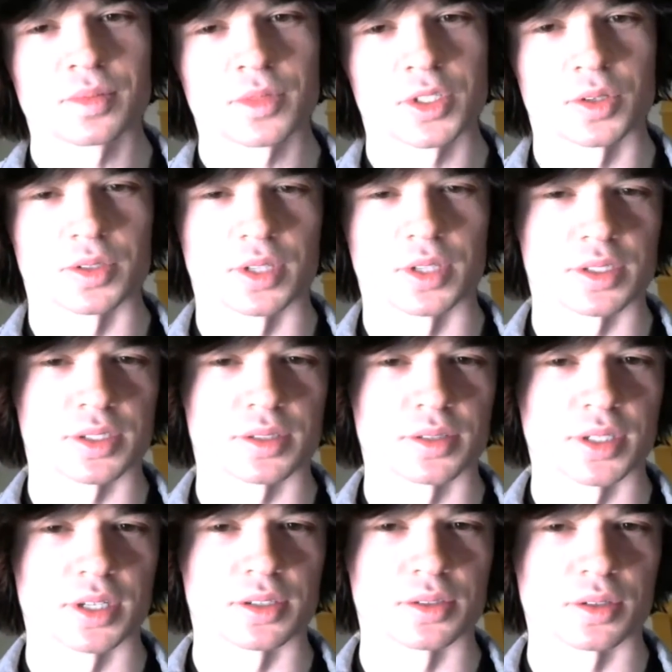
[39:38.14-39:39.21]
So it does
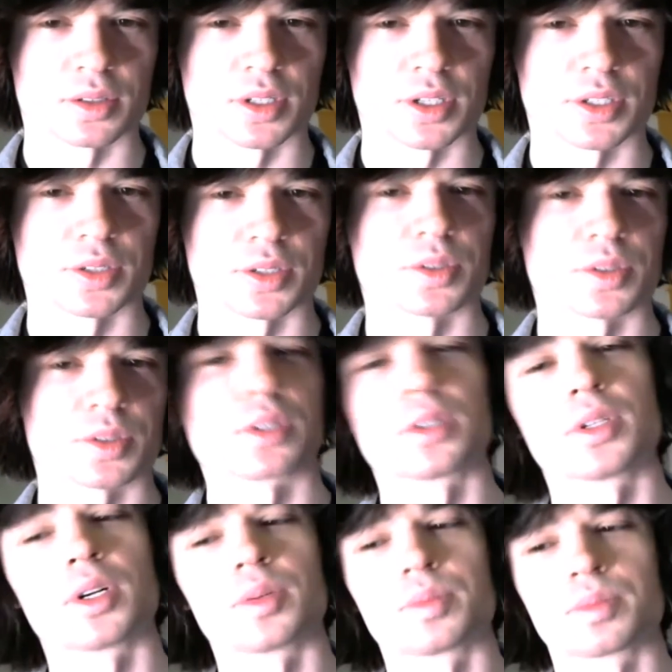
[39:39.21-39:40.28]
look like you
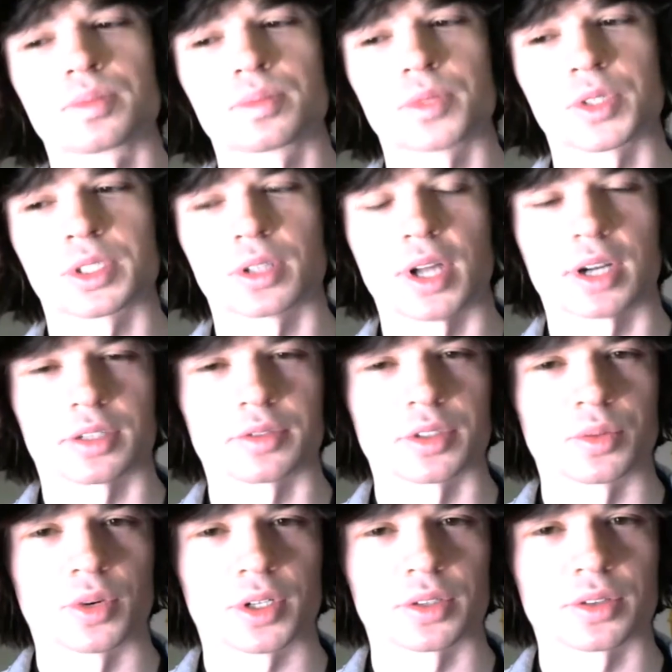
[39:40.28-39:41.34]
still actively
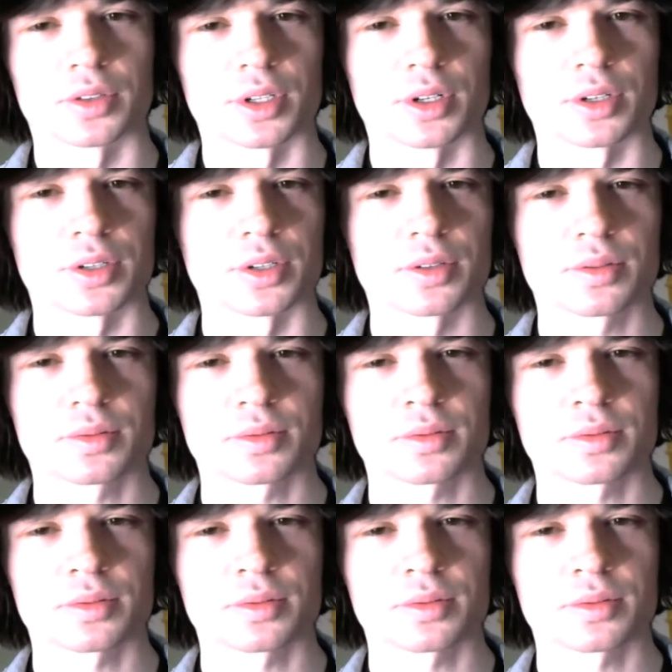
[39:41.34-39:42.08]
work in theater too.